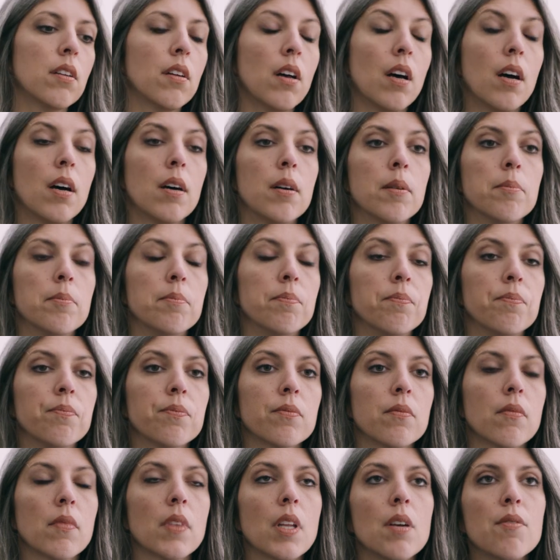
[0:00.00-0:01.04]

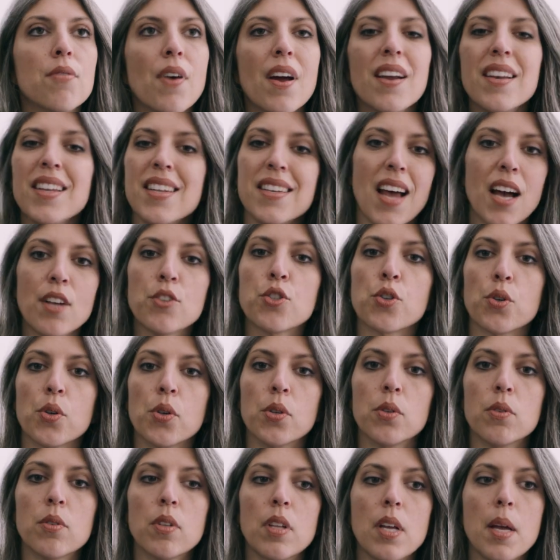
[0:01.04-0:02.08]
fairly
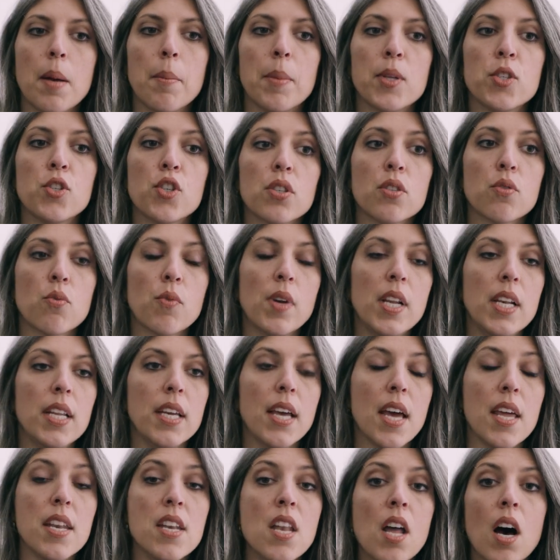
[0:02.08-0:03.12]
natural, but just really
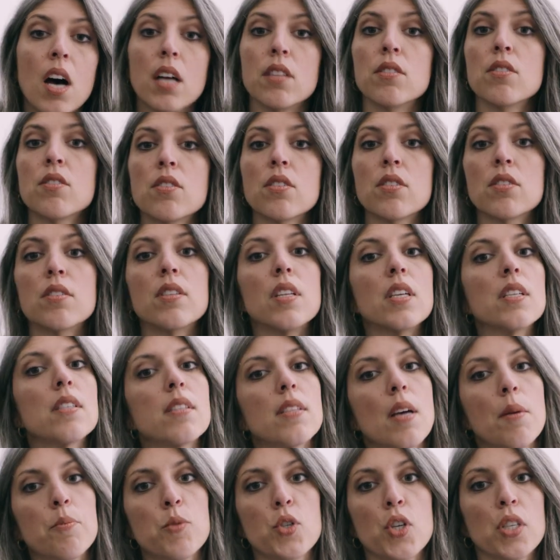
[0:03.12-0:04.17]
enhance the
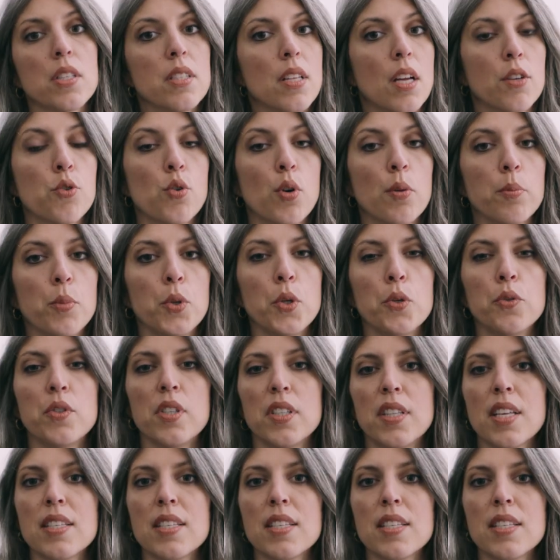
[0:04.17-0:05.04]
subject's natural beauty.